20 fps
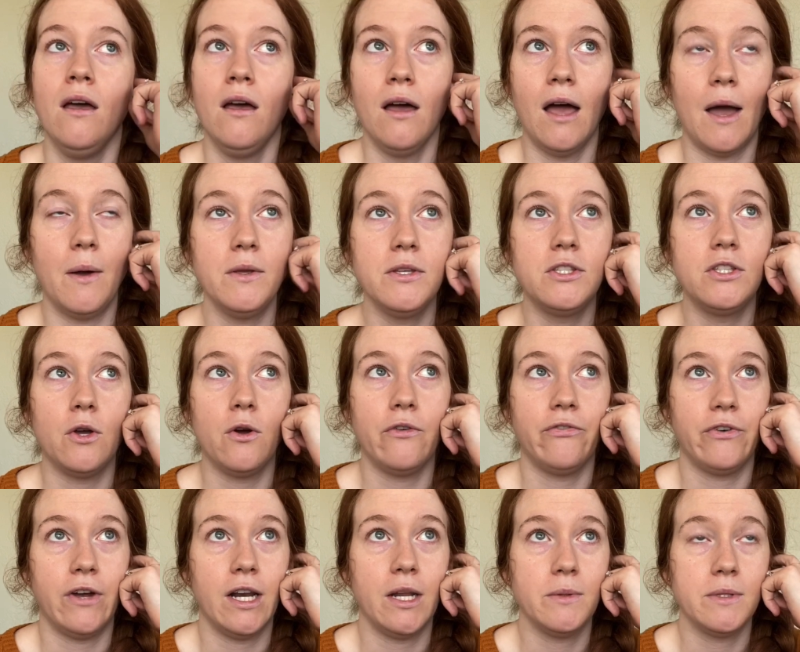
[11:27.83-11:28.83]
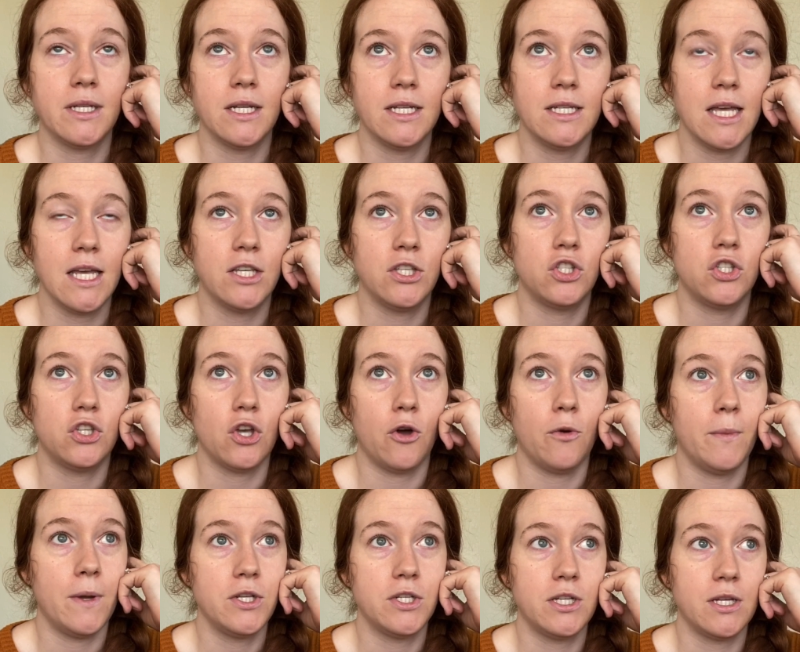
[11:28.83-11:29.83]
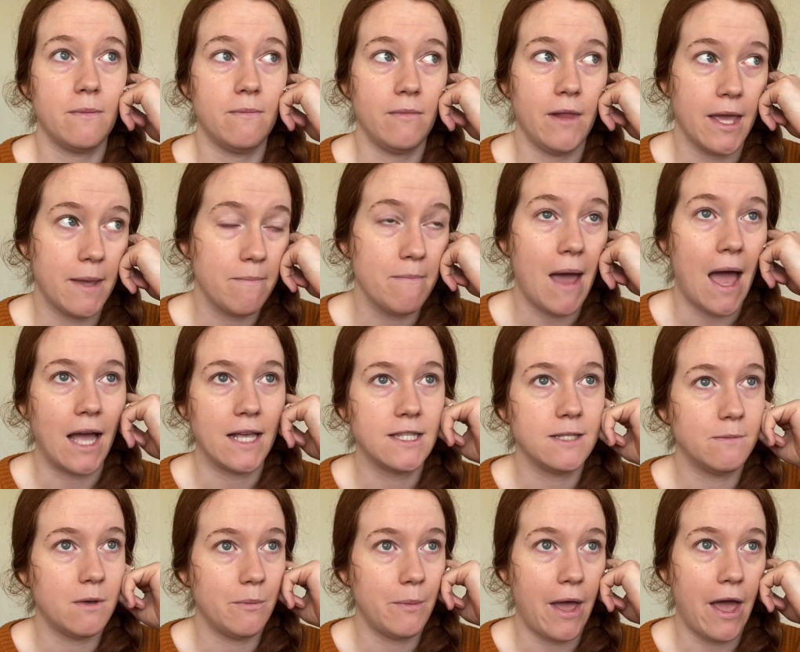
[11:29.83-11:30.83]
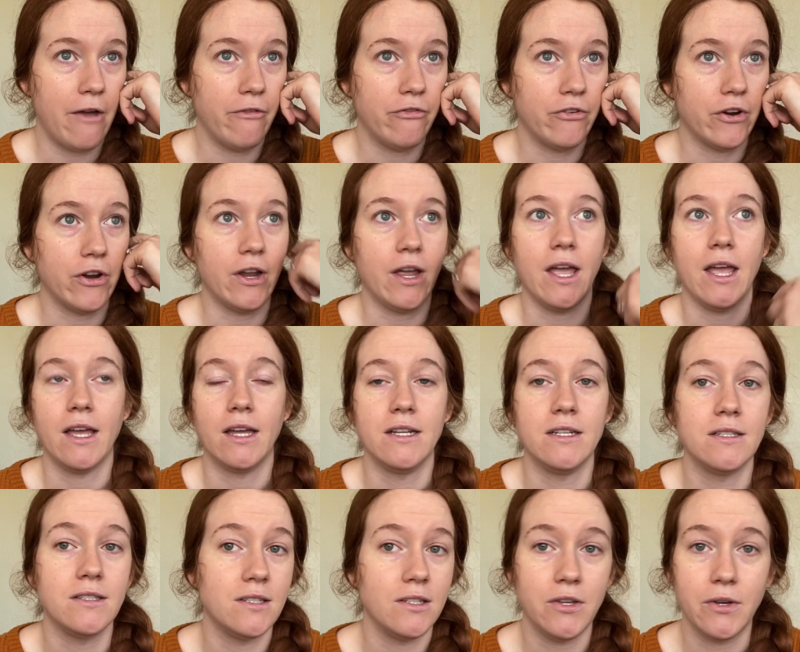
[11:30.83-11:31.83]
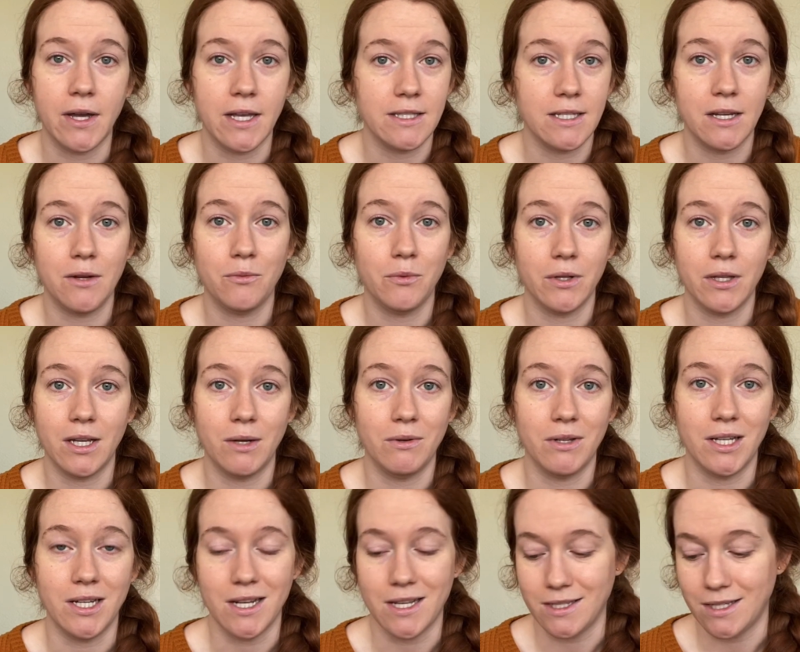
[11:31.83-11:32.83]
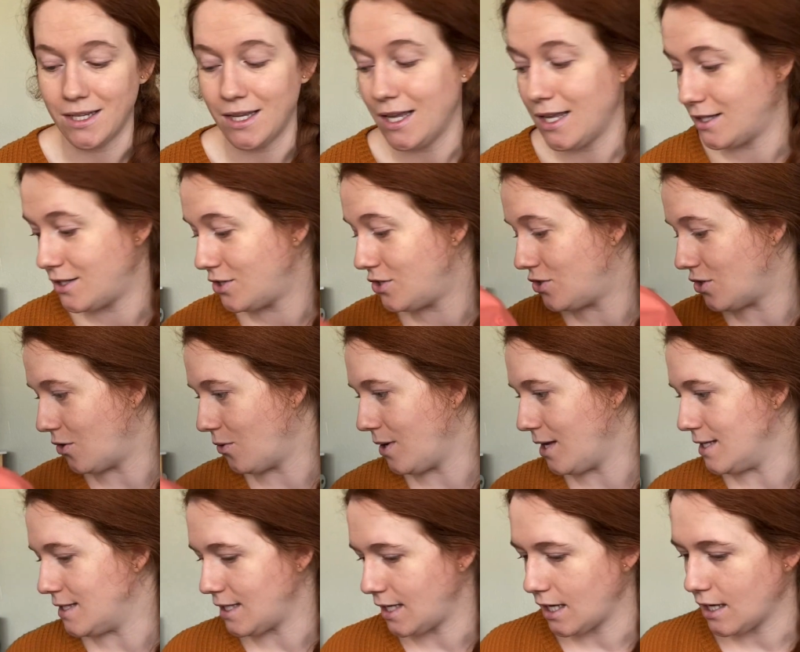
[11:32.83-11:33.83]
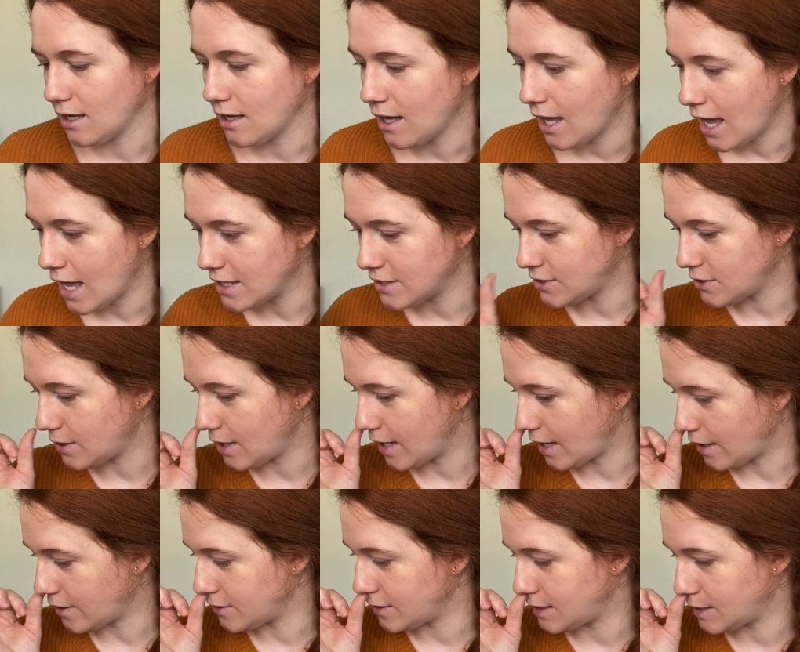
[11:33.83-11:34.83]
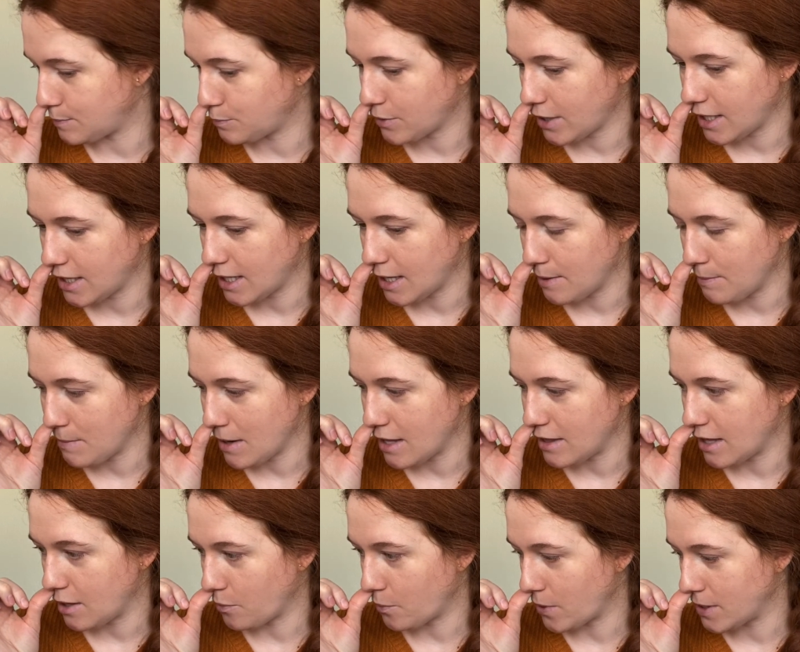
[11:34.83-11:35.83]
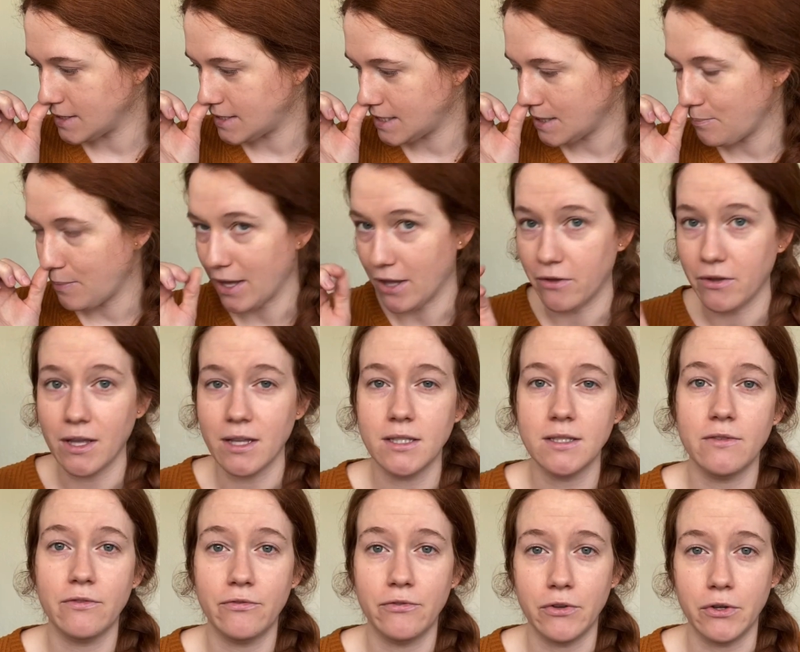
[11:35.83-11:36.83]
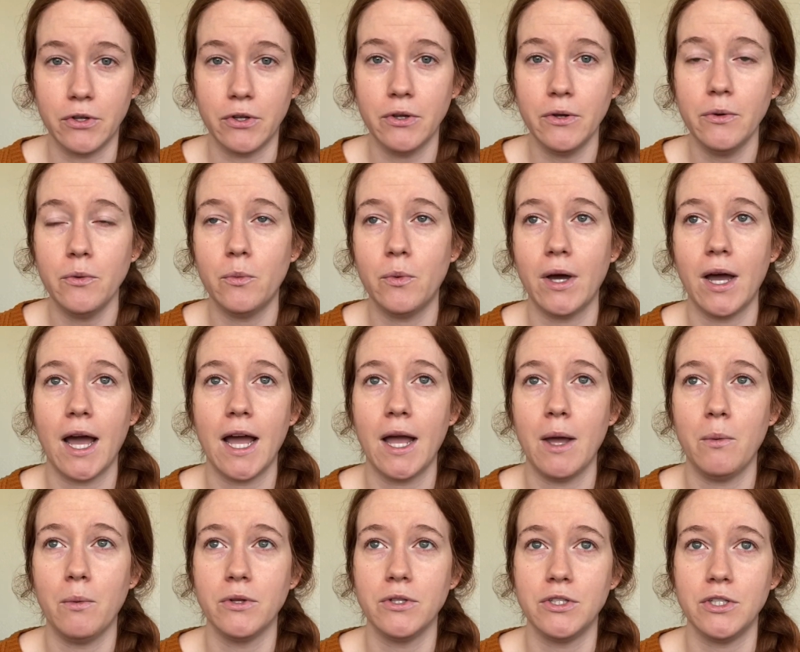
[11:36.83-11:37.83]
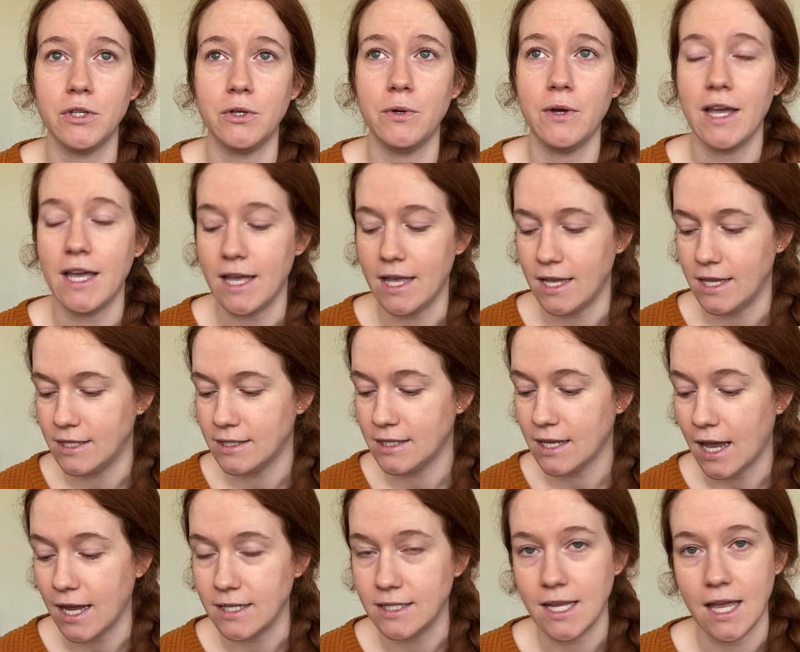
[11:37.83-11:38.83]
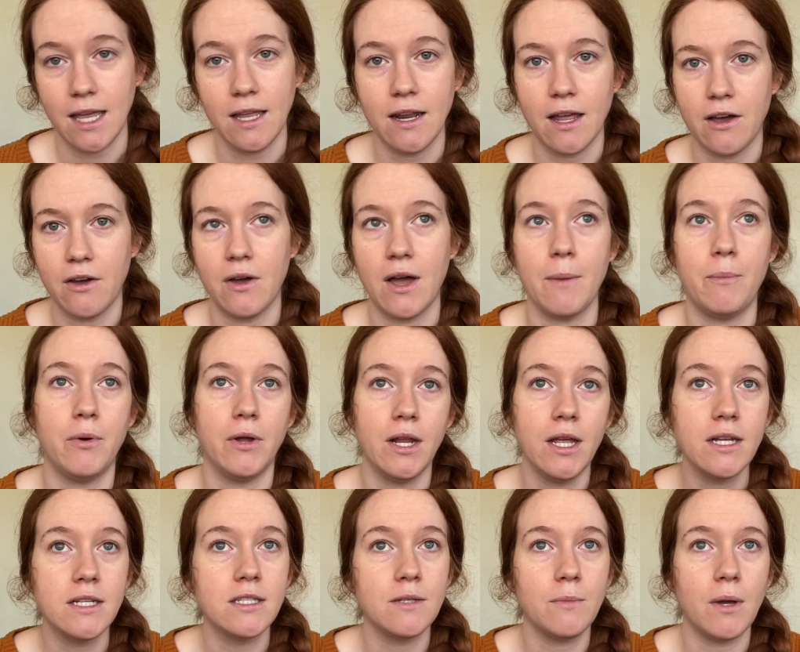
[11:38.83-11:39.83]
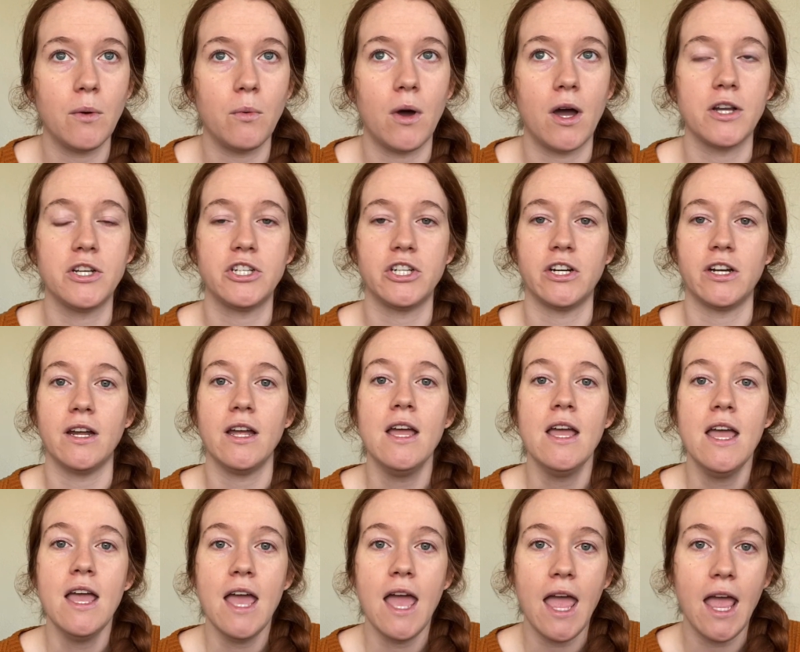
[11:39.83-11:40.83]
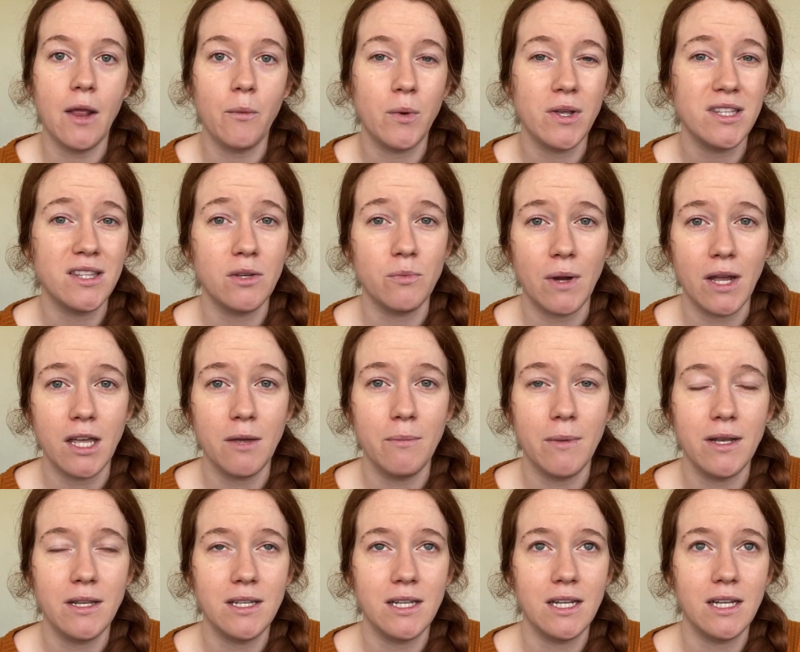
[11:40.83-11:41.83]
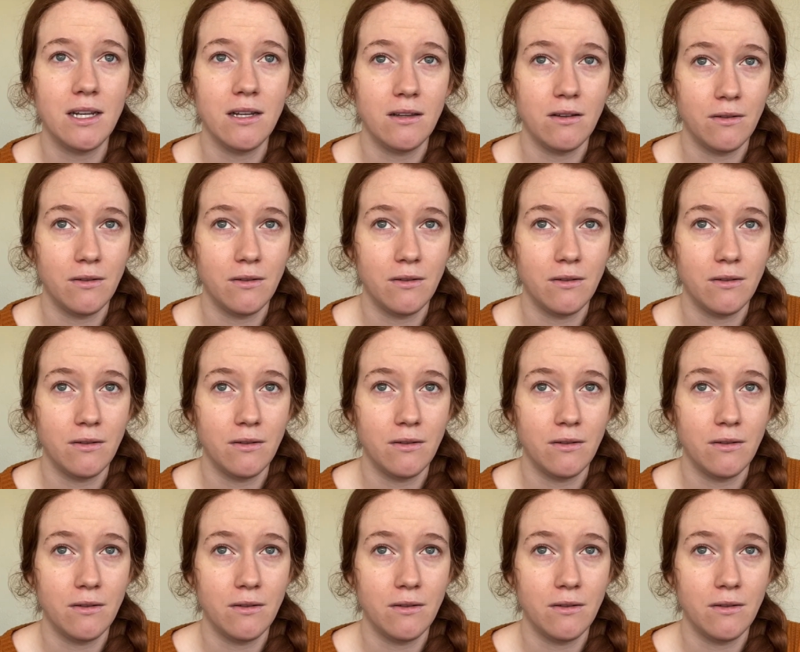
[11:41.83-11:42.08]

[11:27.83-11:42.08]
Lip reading: afraid it was going to take so much like maximum effort, and you guys, it really, really doesn't. It's so easy. And so then I'll just spray them, and then once the pail gets full, what I will do is I take it out, I put it into my washer, and what the recommended